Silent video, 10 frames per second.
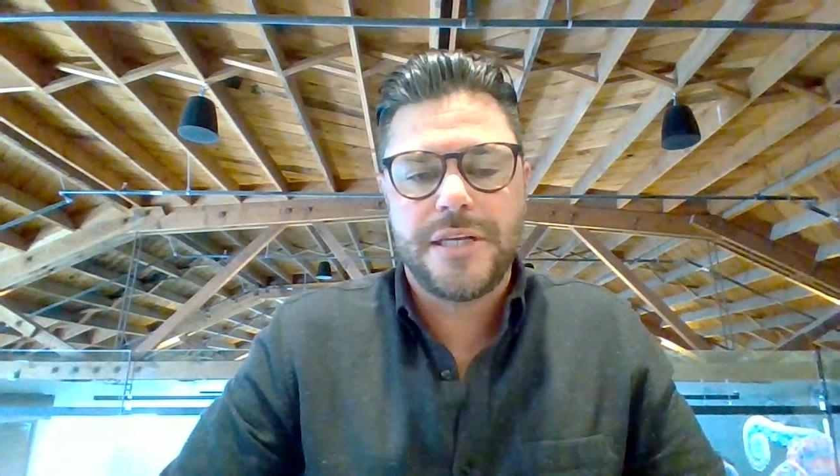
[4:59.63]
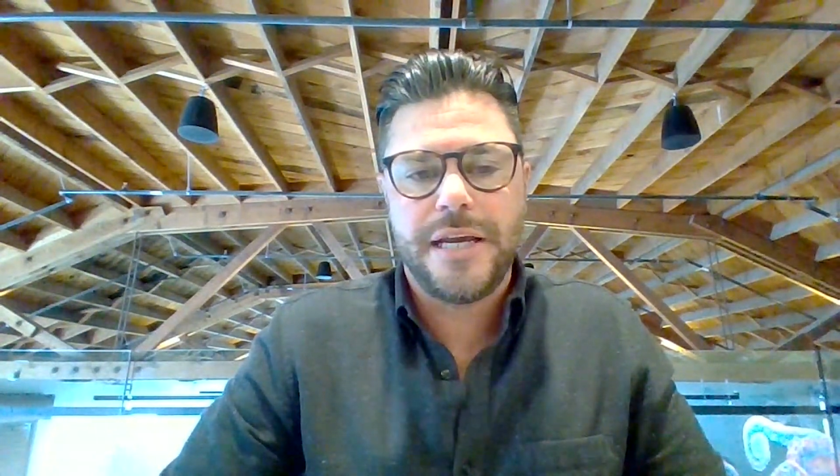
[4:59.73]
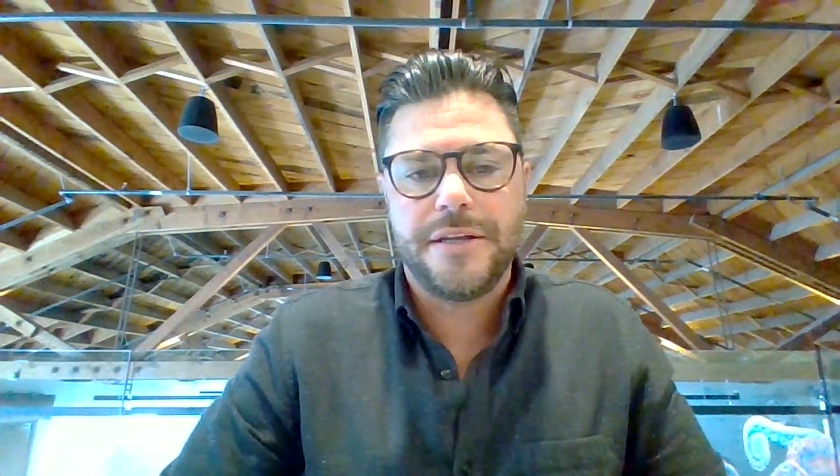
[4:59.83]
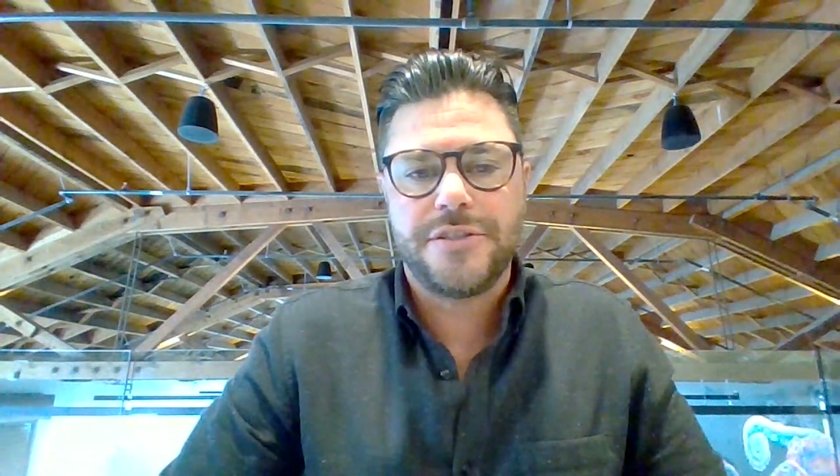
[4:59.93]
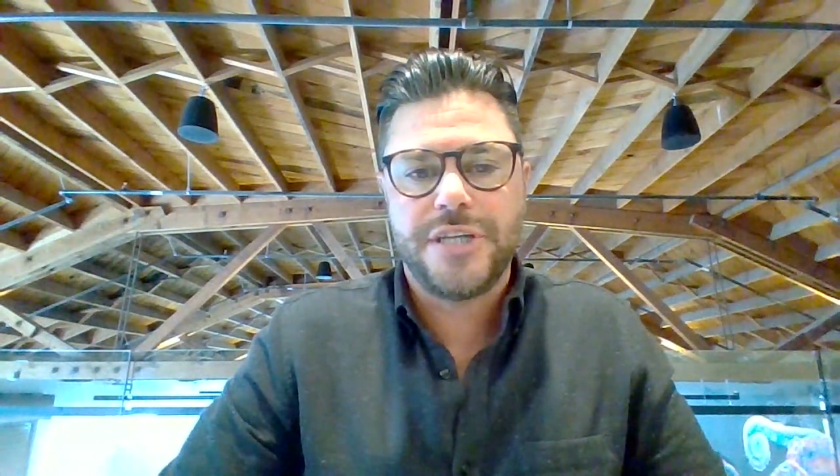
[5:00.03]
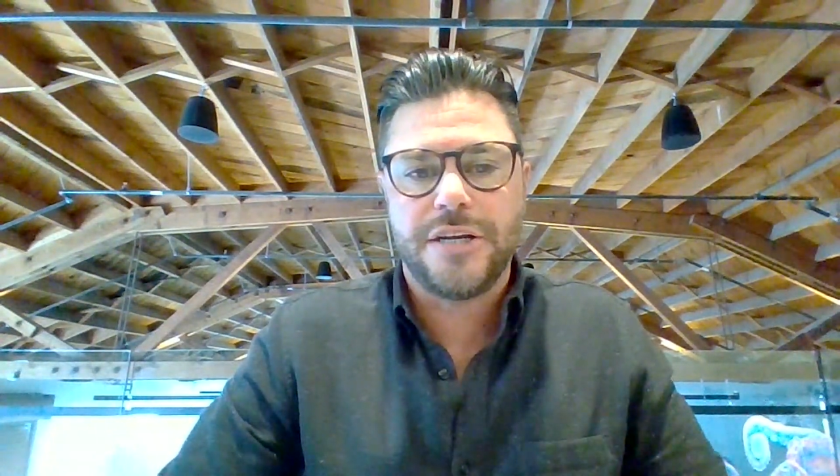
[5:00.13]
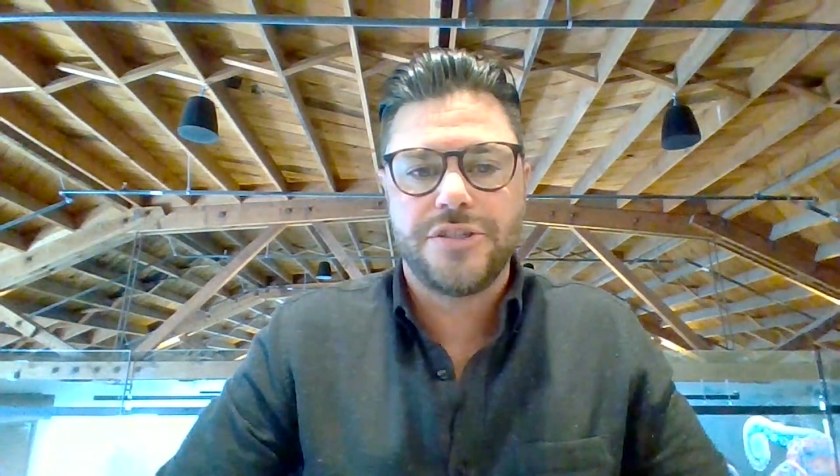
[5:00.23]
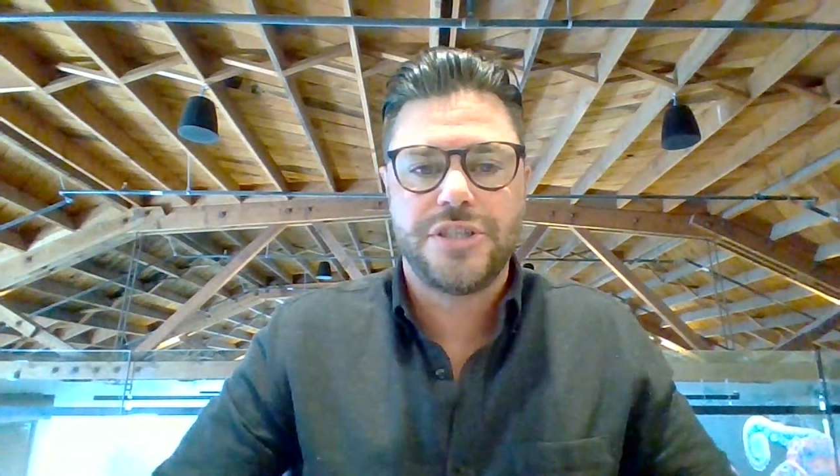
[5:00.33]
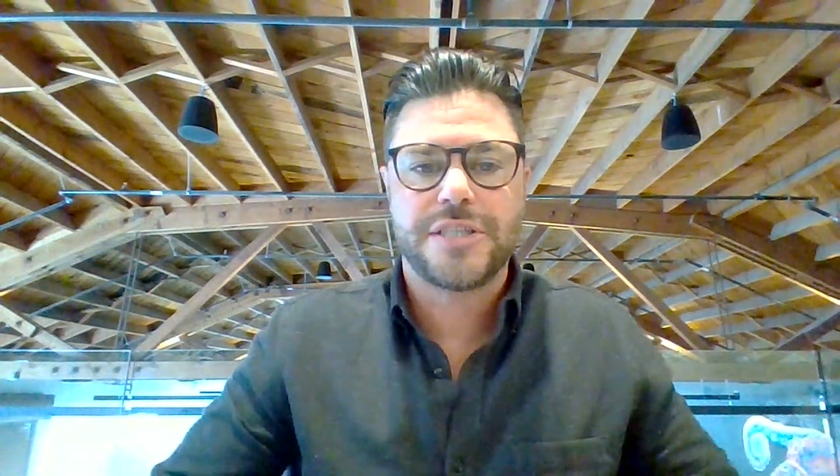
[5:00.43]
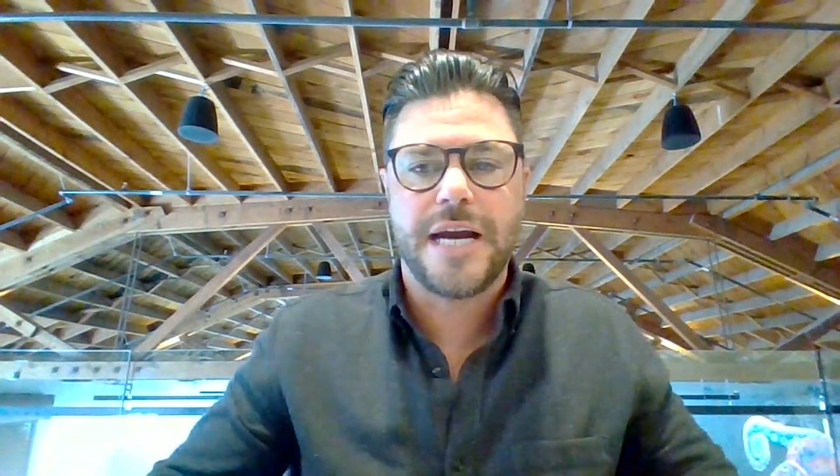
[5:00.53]
and
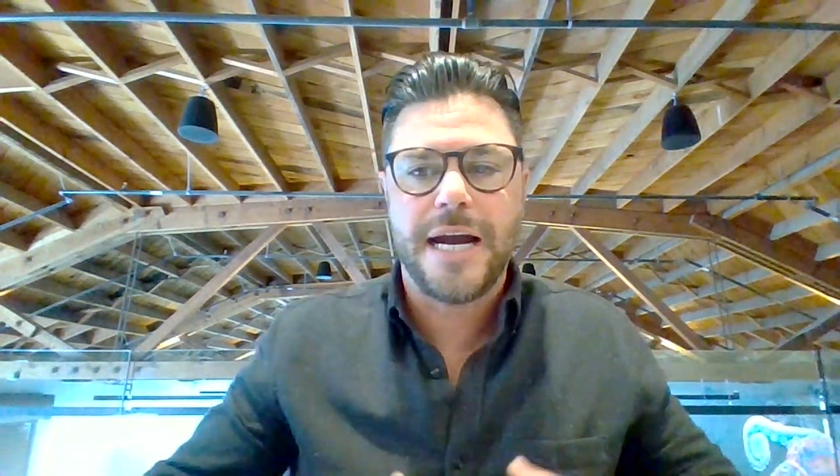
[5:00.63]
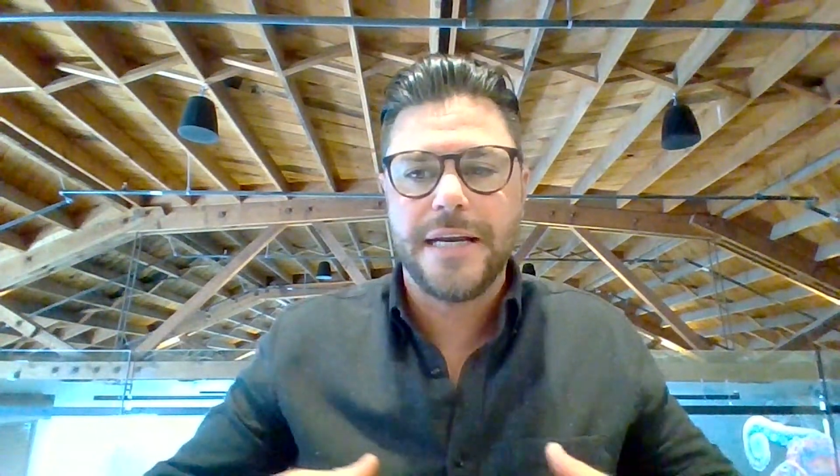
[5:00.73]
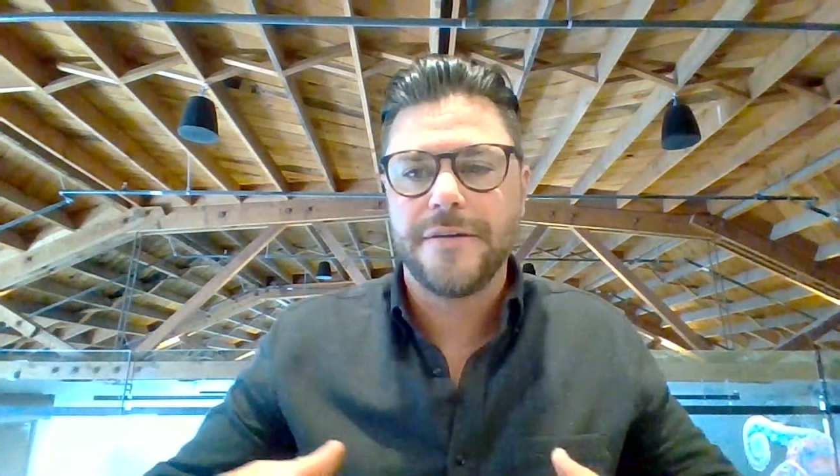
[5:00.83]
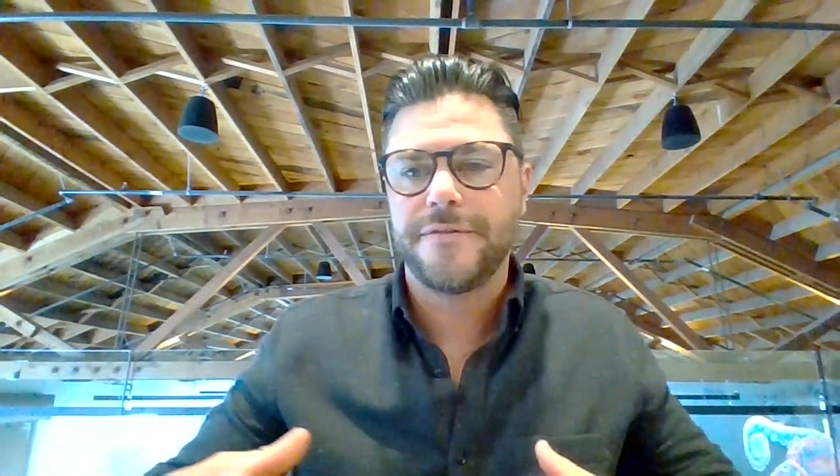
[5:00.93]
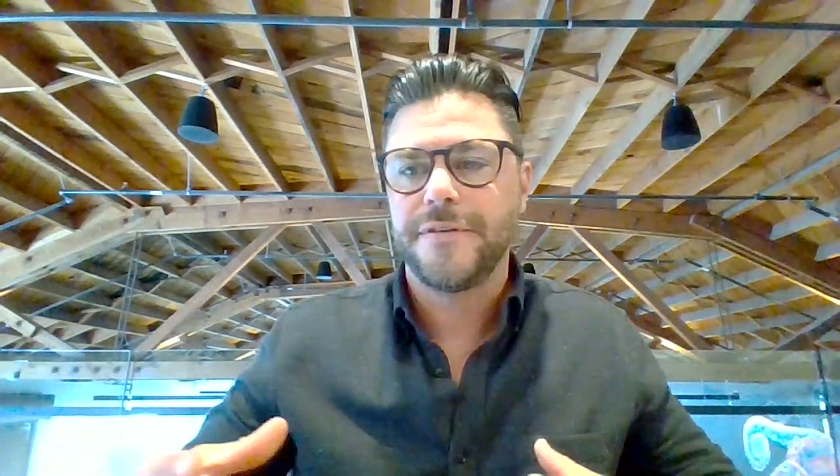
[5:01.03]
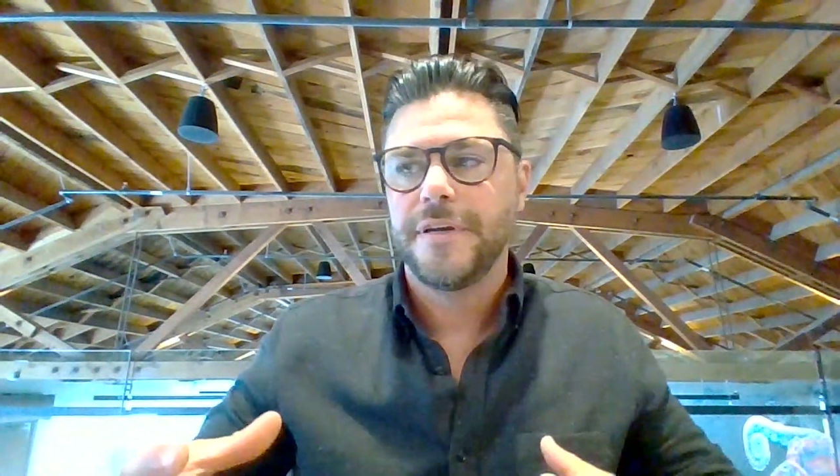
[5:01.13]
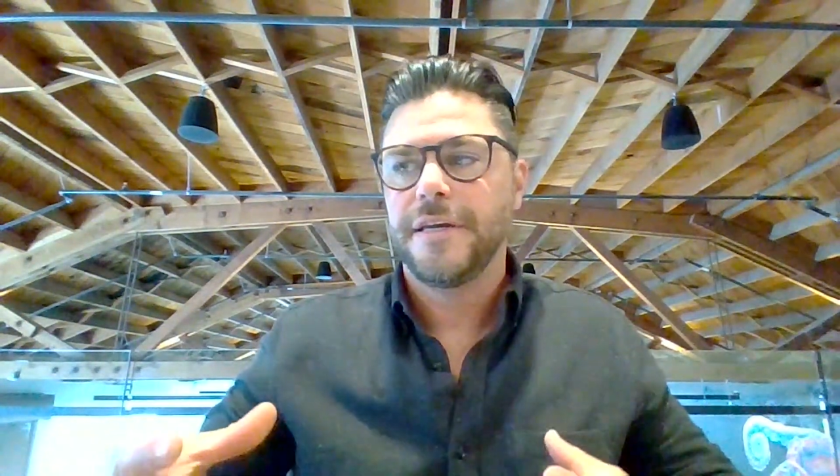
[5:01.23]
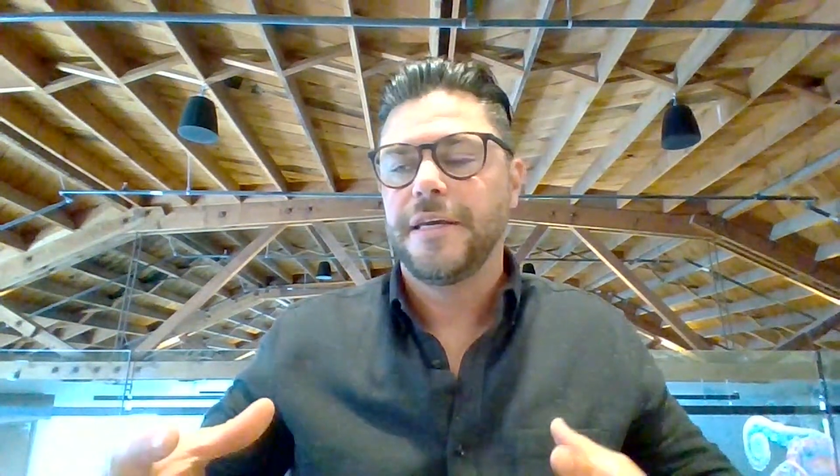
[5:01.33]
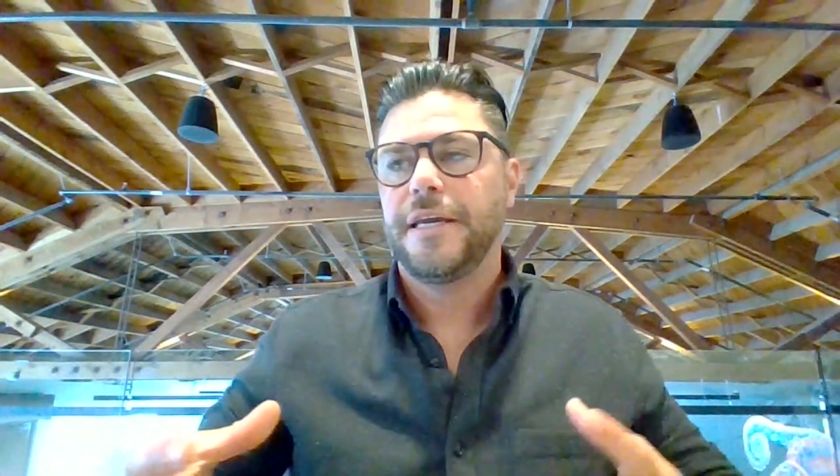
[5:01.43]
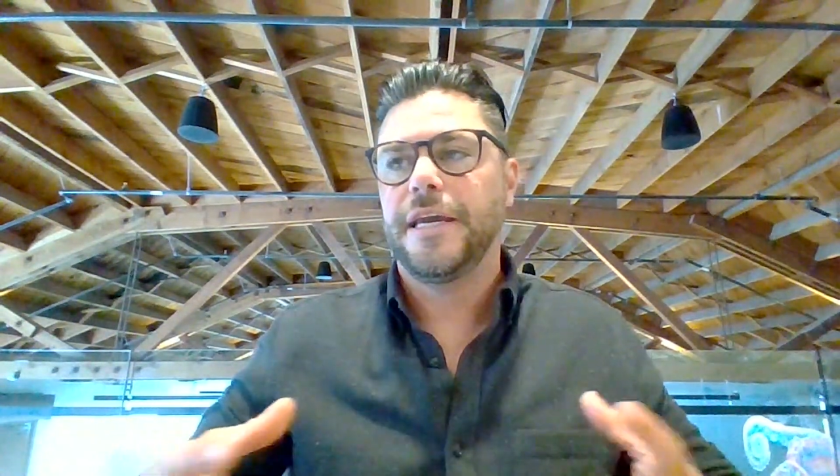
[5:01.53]
challenges kind of
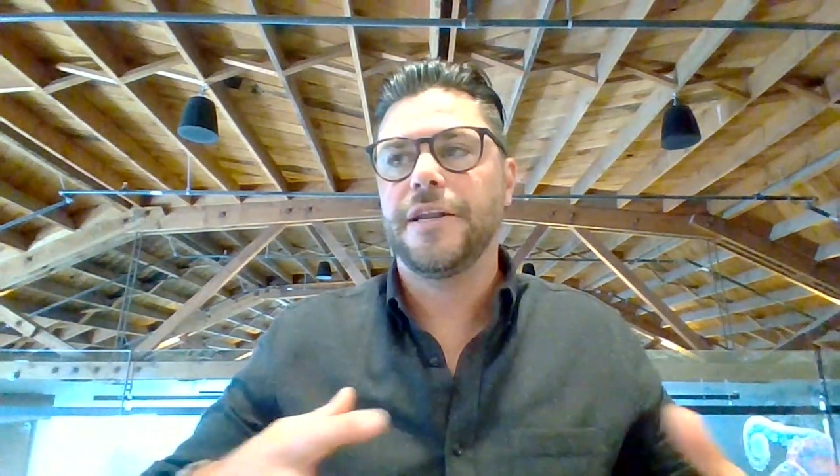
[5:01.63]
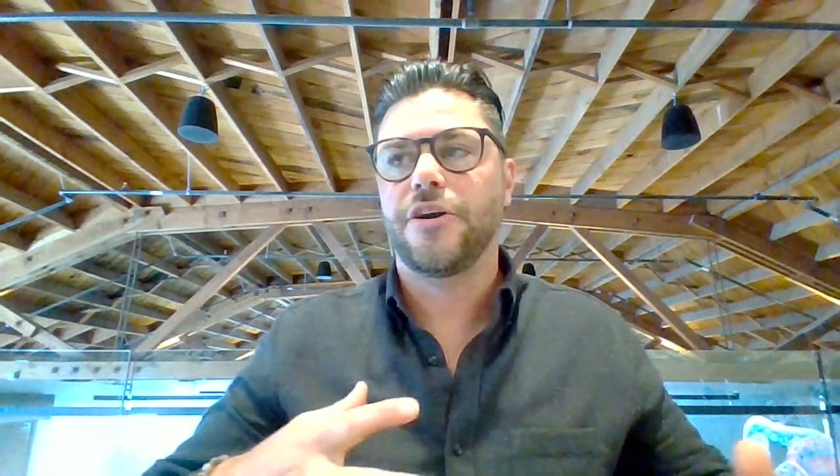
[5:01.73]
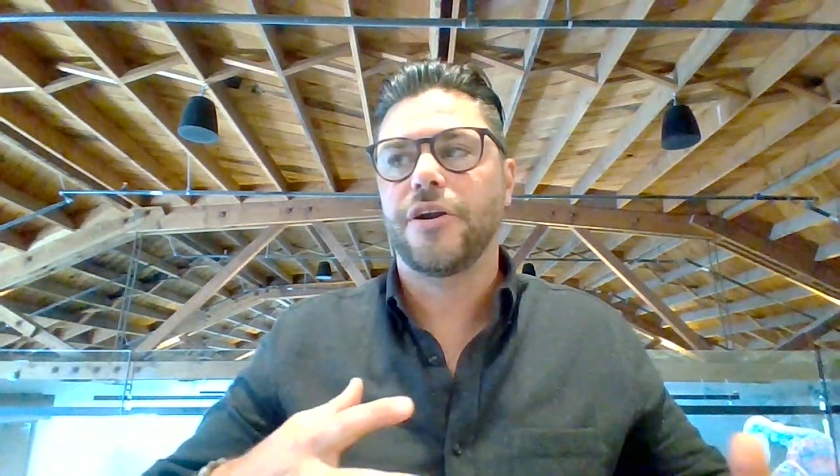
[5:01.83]
in our